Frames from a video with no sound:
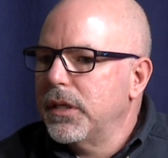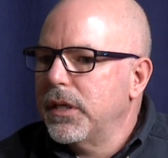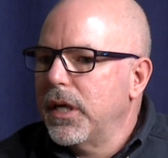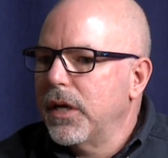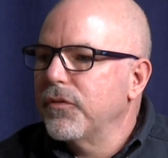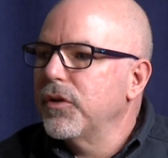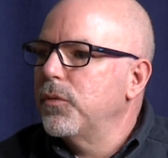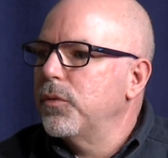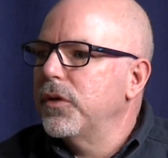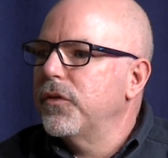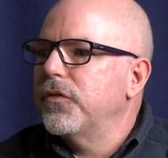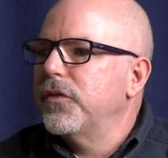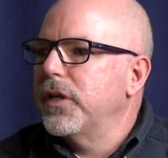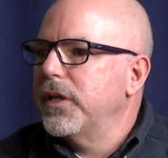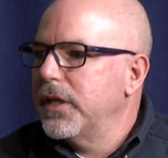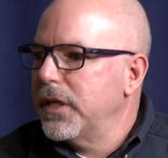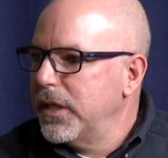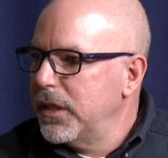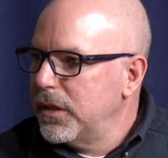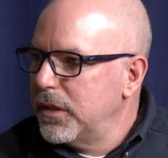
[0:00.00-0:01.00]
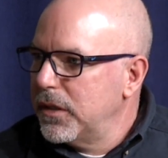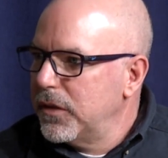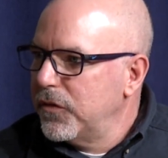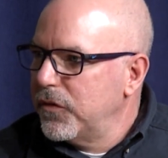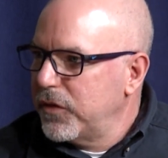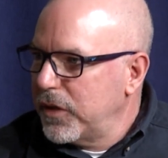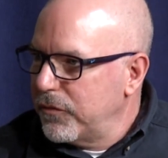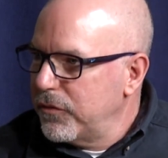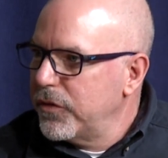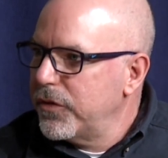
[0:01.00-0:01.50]
every Wednesday night at
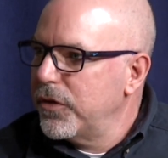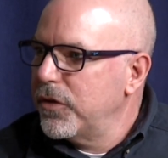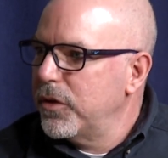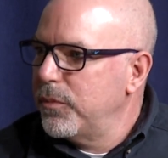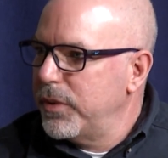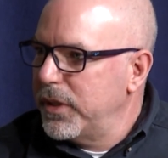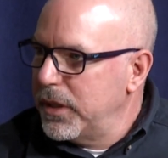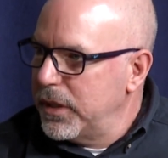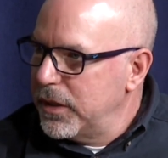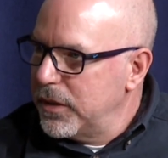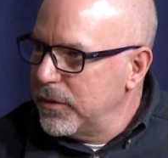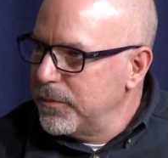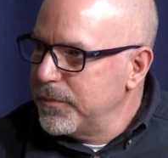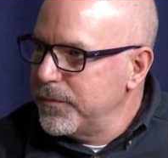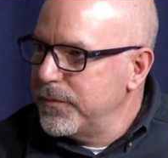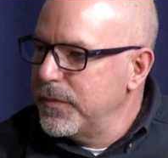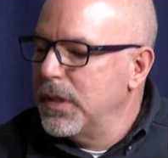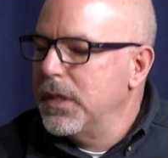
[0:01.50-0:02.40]
7:30 p.m.